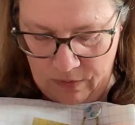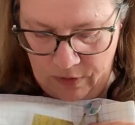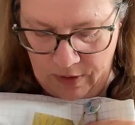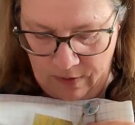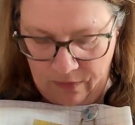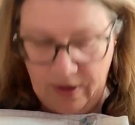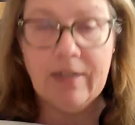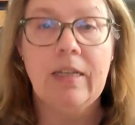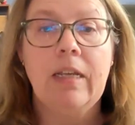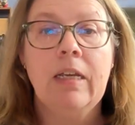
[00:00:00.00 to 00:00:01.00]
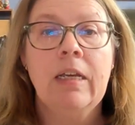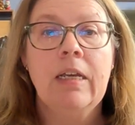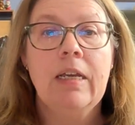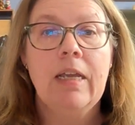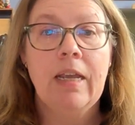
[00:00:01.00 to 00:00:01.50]
of confetti
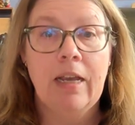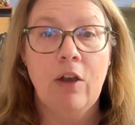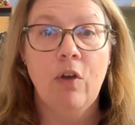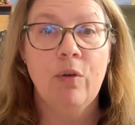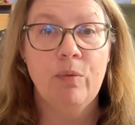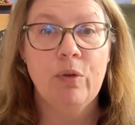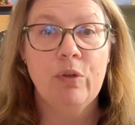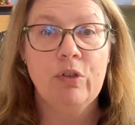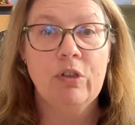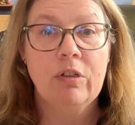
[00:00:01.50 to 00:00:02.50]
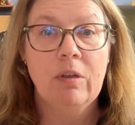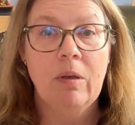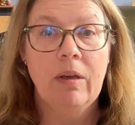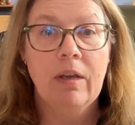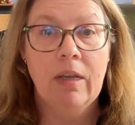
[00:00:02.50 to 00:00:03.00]
in Gecko Rouge
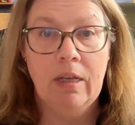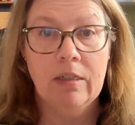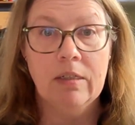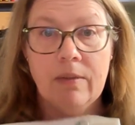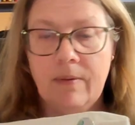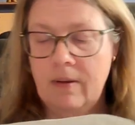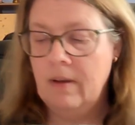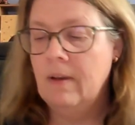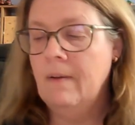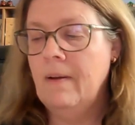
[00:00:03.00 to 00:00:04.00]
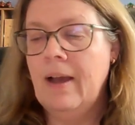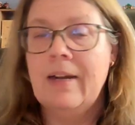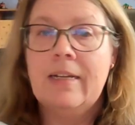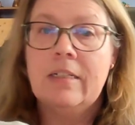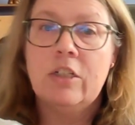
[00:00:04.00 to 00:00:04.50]
kits.
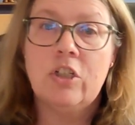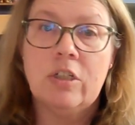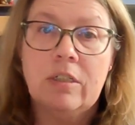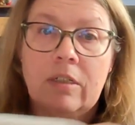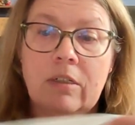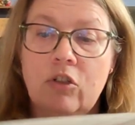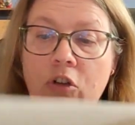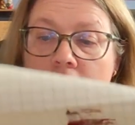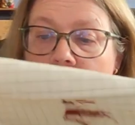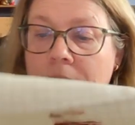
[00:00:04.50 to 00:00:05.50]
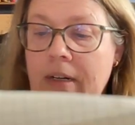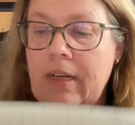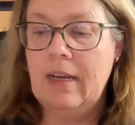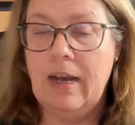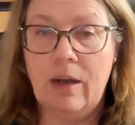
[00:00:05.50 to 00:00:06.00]
Unless it's just Joe
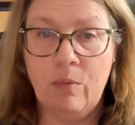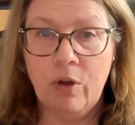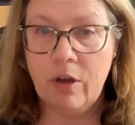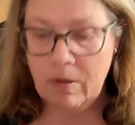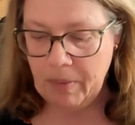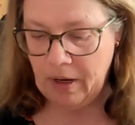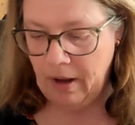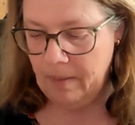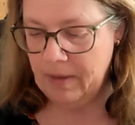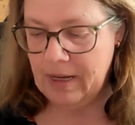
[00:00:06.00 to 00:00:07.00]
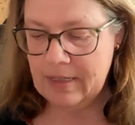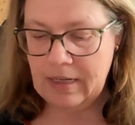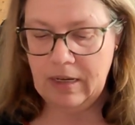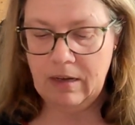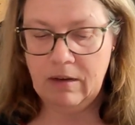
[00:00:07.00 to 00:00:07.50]
Grundy artwork, but I'm
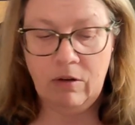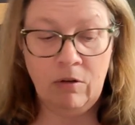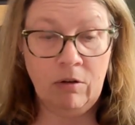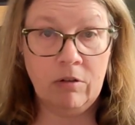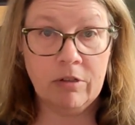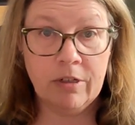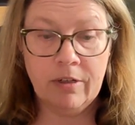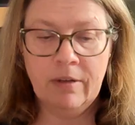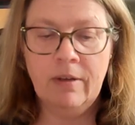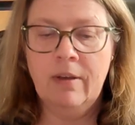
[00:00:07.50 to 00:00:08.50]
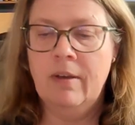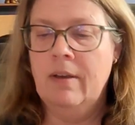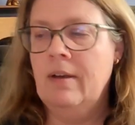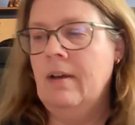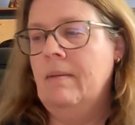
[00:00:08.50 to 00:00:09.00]
guessing not.
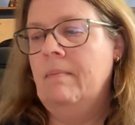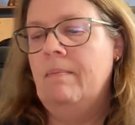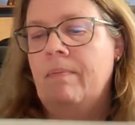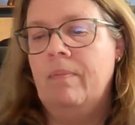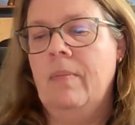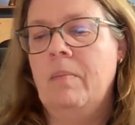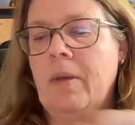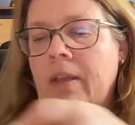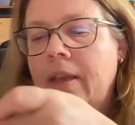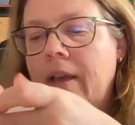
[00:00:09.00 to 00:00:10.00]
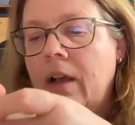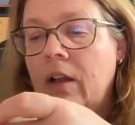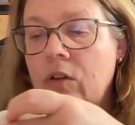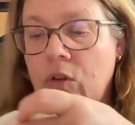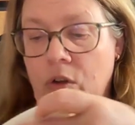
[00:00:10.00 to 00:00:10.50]
But yeah, a
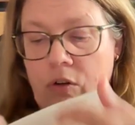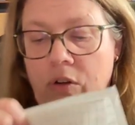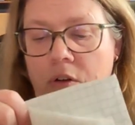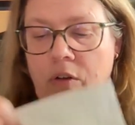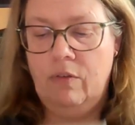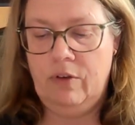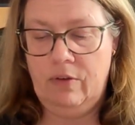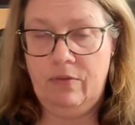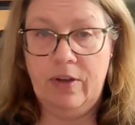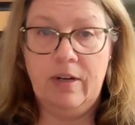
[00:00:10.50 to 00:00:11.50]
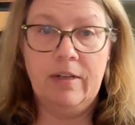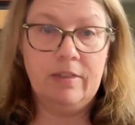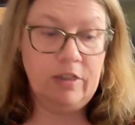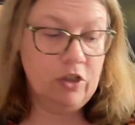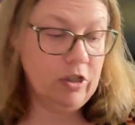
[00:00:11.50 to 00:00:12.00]
lot of confetti
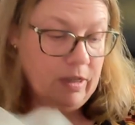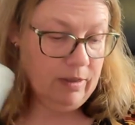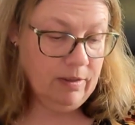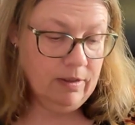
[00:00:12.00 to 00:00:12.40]
stitching.